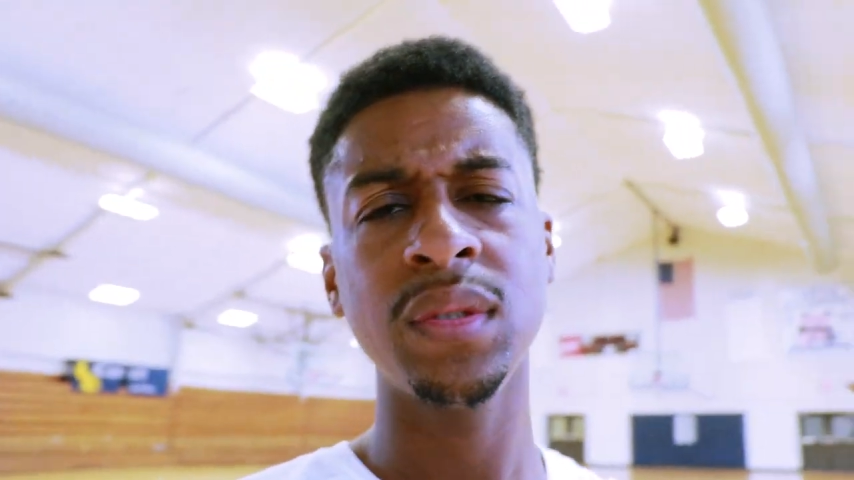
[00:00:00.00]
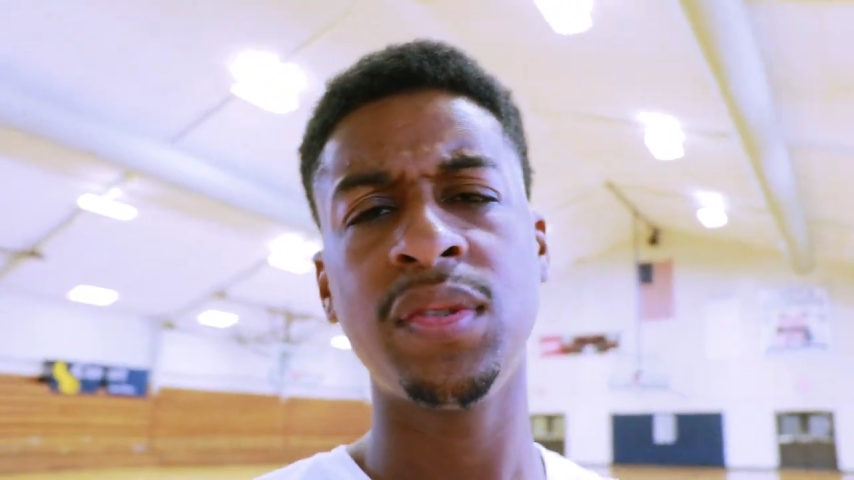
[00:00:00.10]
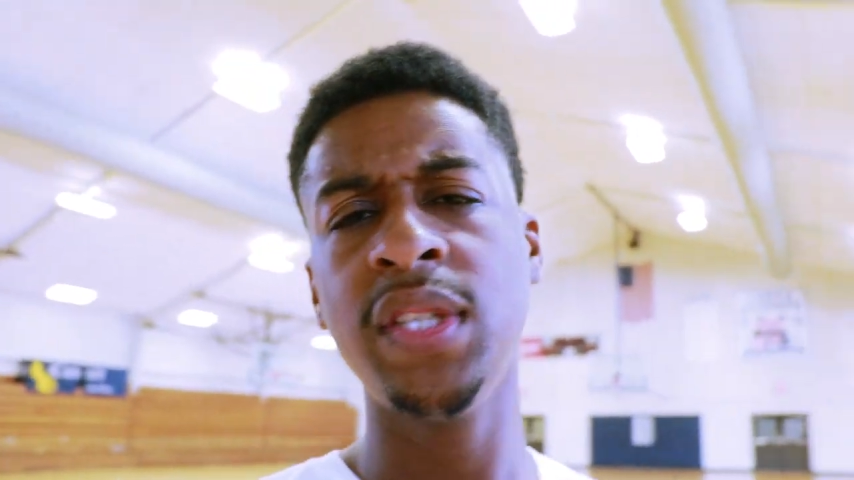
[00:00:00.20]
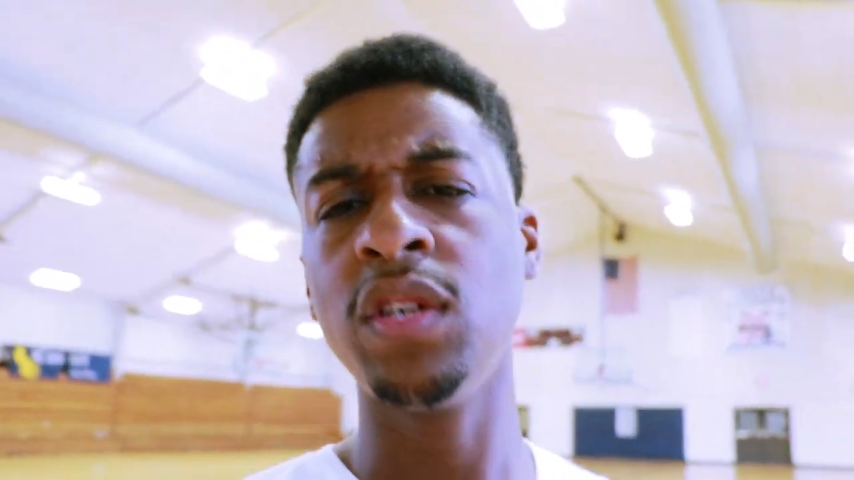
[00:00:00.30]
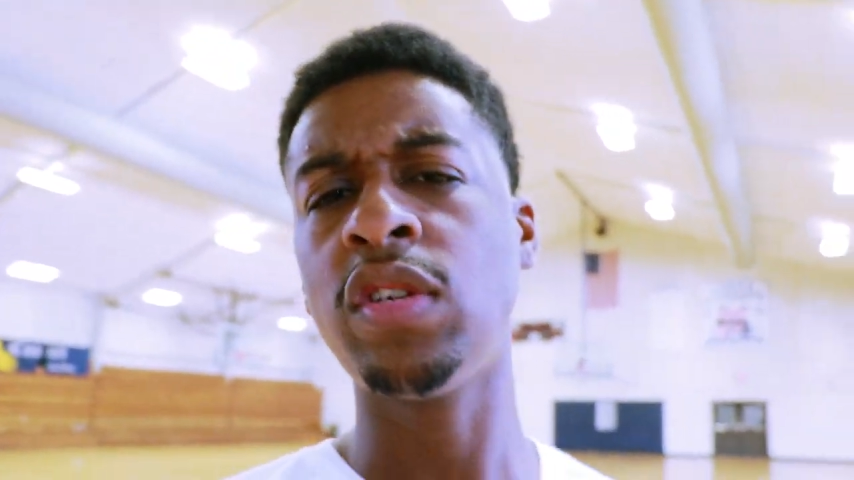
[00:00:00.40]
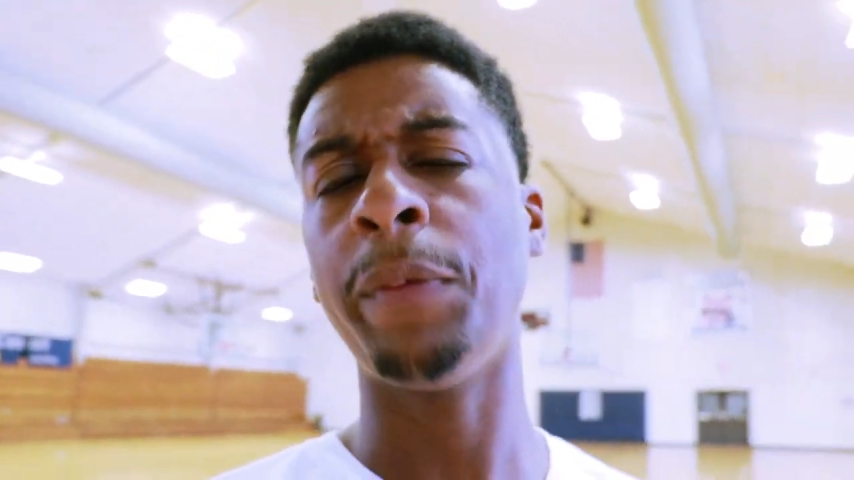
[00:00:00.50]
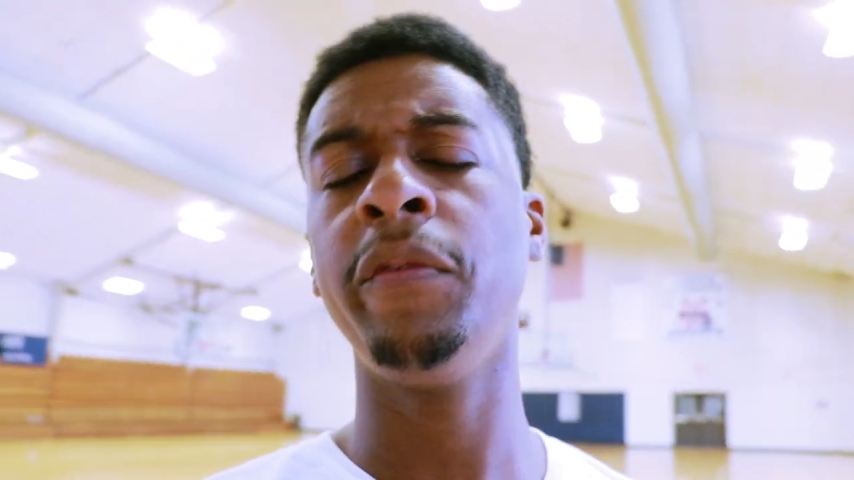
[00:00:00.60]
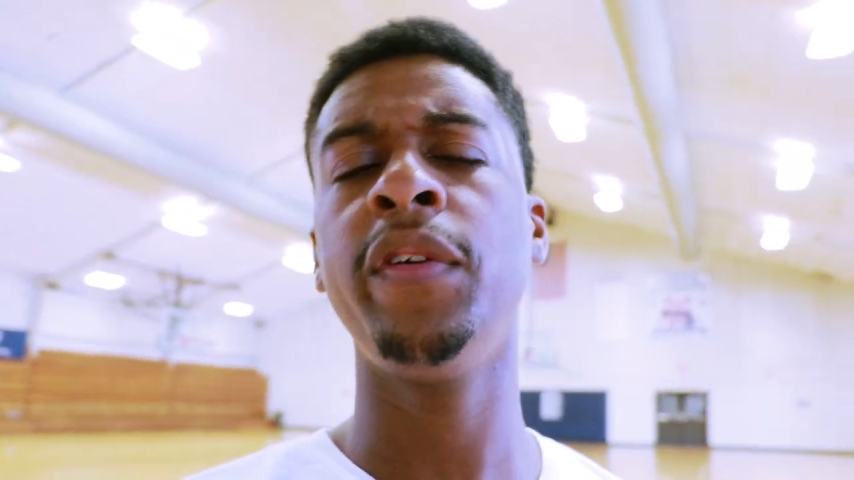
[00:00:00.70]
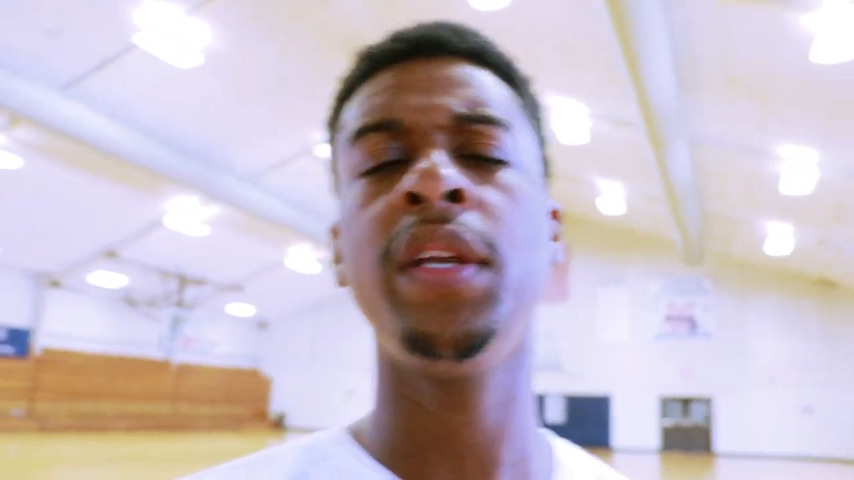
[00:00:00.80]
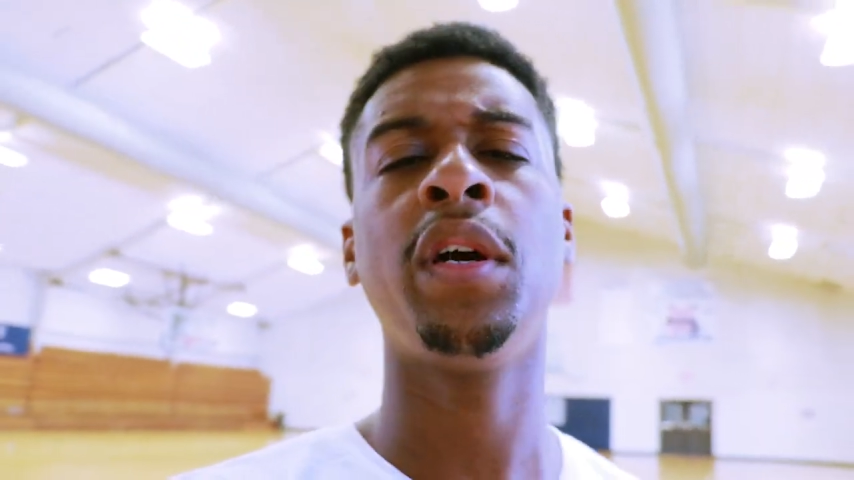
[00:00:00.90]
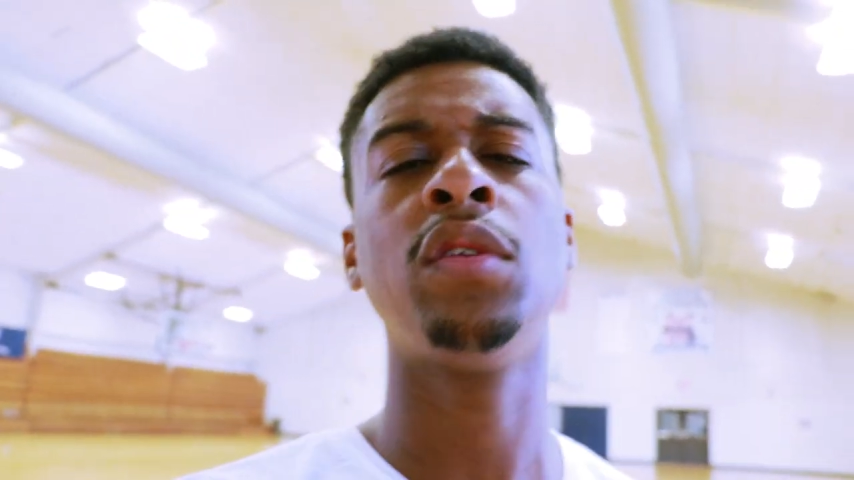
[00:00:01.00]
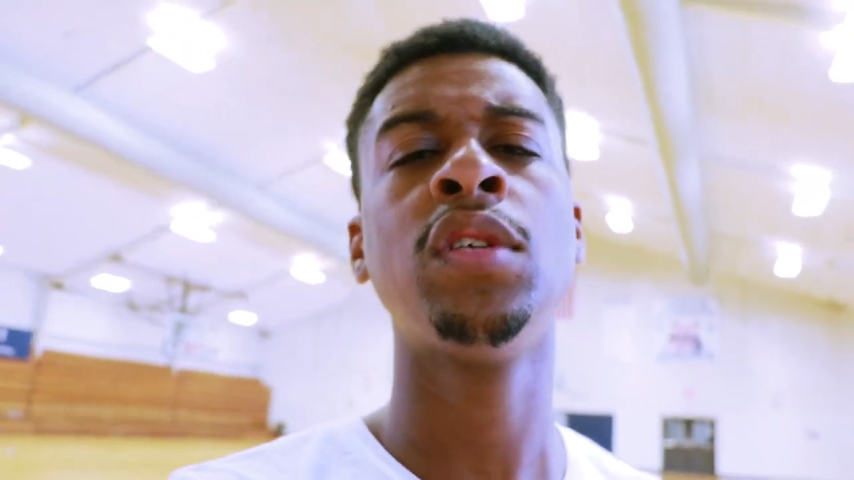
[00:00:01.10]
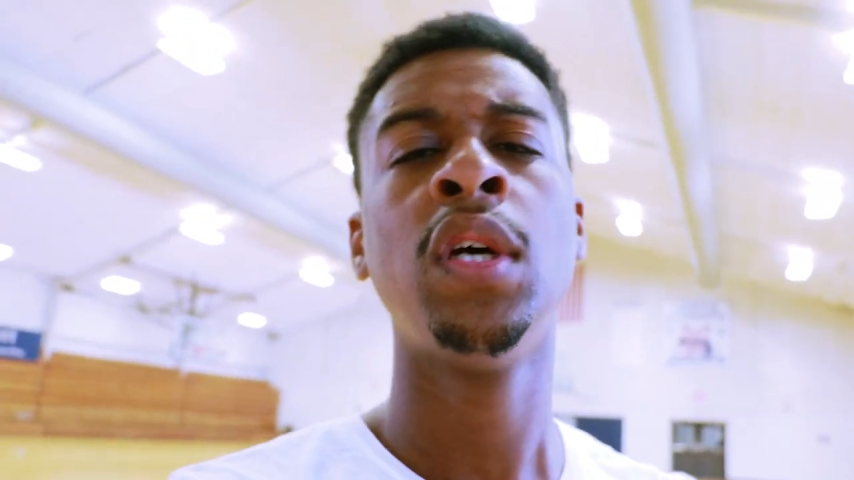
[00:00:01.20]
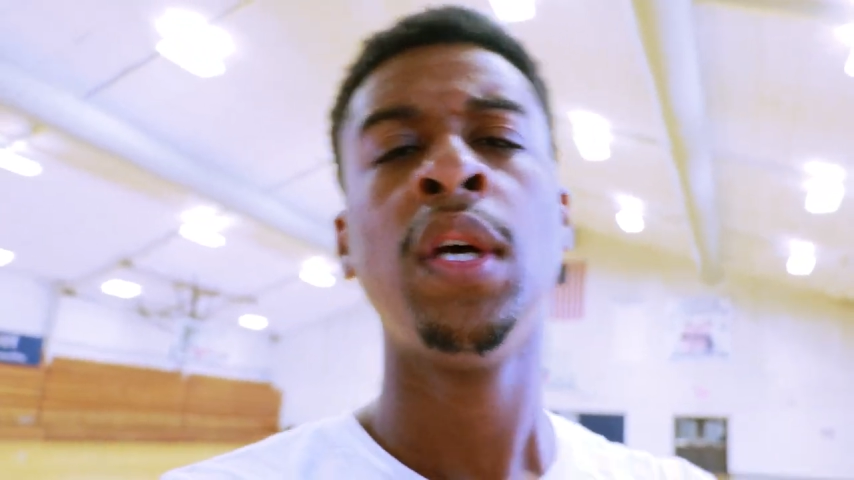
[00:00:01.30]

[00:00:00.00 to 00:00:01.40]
Still dropping videos